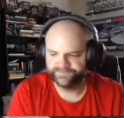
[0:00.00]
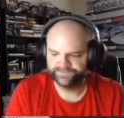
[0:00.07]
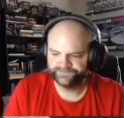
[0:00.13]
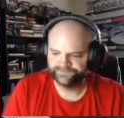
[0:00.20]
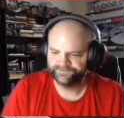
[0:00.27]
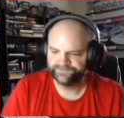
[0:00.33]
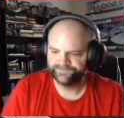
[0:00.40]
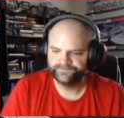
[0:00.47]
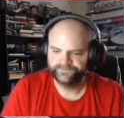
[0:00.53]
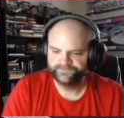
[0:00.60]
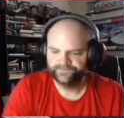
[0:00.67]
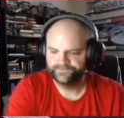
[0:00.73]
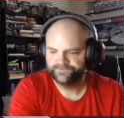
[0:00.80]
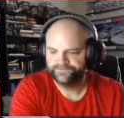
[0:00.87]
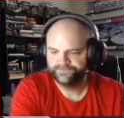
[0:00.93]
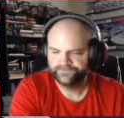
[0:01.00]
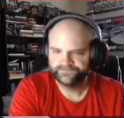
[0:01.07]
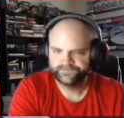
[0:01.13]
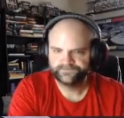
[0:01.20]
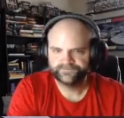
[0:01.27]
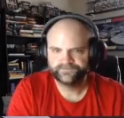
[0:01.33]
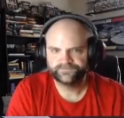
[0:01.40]

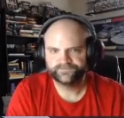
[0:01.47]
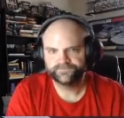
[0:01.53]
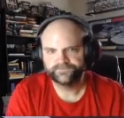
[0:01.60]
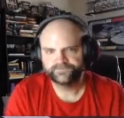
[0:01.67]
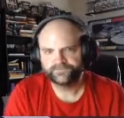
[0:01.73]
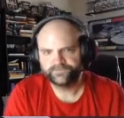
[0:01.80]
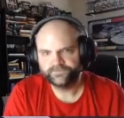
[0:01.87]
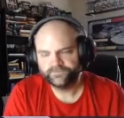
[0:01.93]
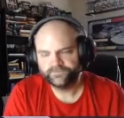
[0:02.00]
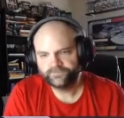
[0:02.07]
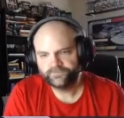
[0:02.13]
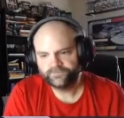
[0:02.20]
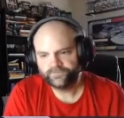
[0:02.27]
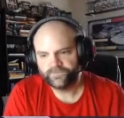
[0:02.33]
[no speech]